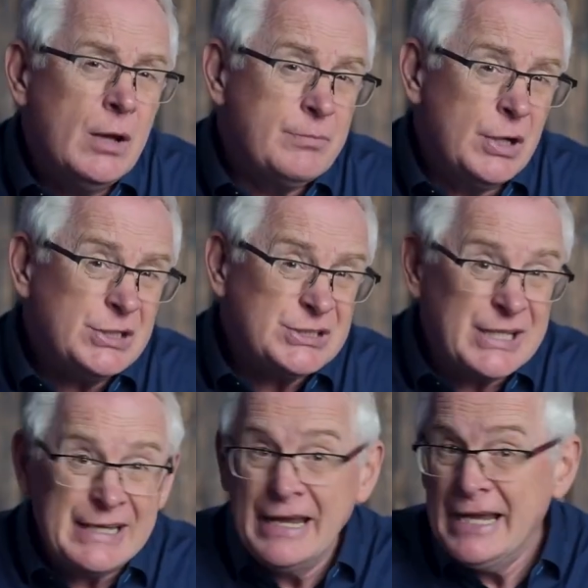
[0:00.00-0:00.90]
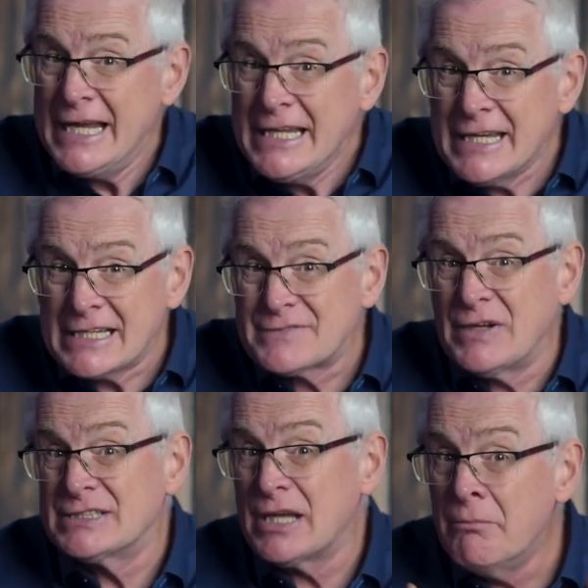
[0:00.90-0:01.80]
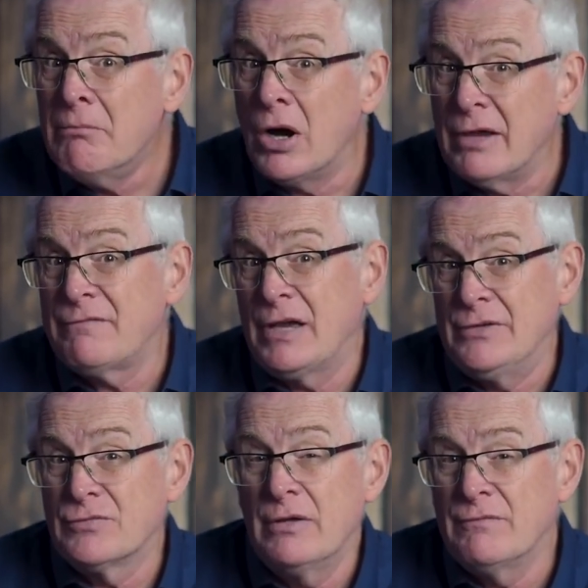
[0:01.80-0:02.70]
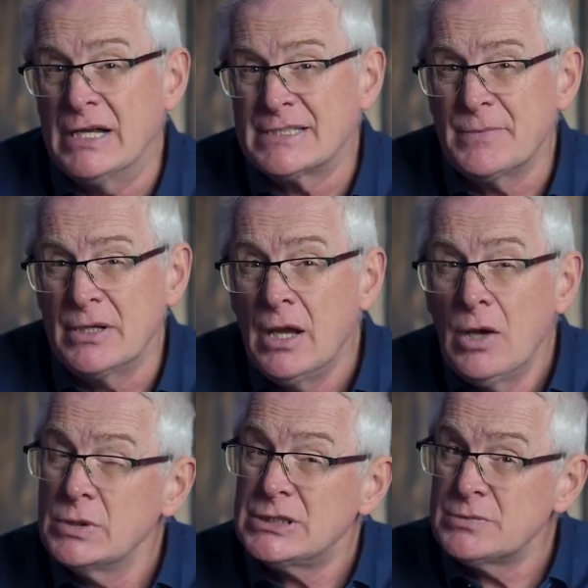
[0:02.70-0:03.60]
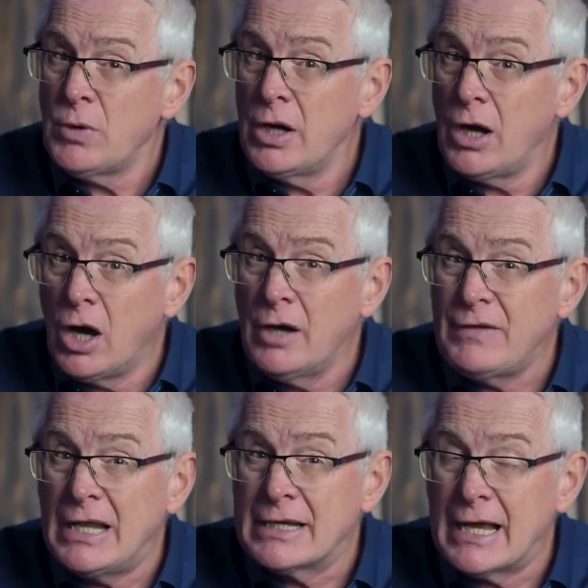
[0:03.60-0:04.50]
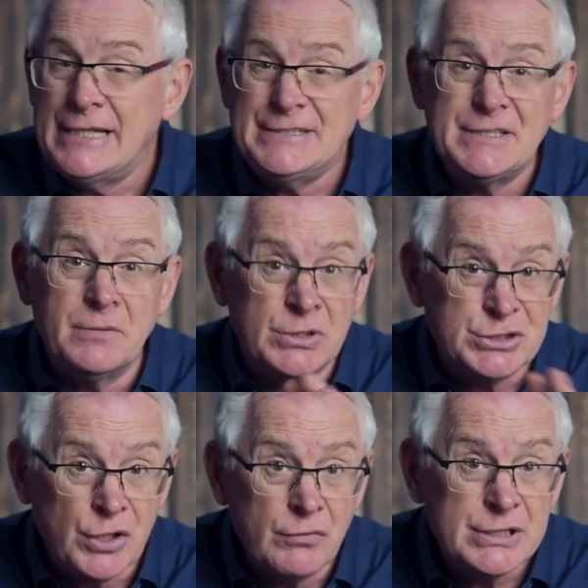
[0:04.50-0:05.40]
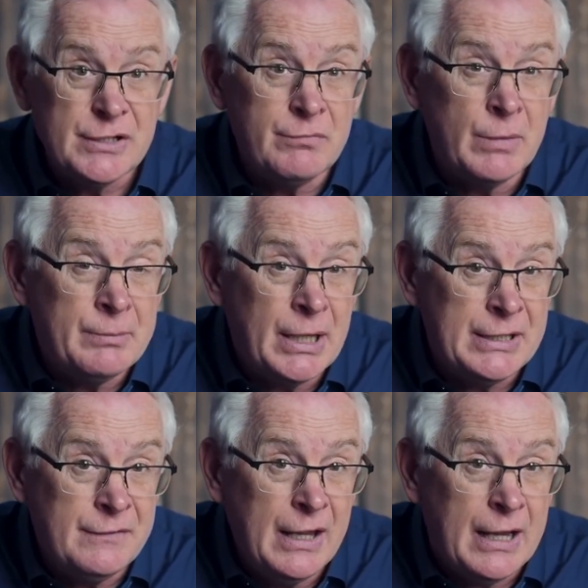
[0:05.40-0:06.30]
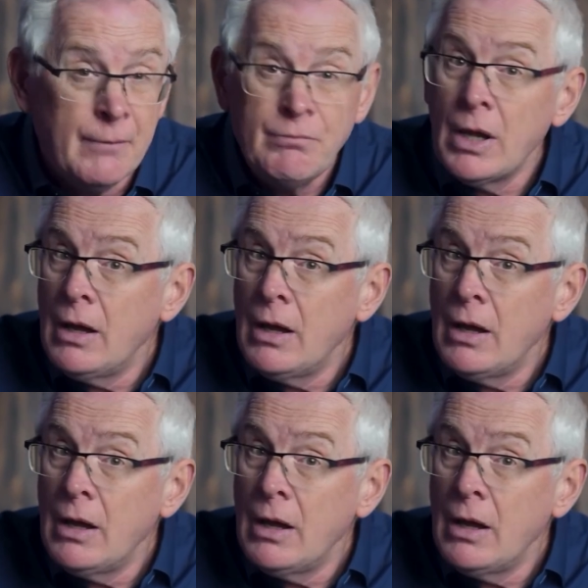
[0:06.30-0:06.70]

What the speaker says: Personally, index funds are my favourite investment, which is why I've allocated the majority of my money there.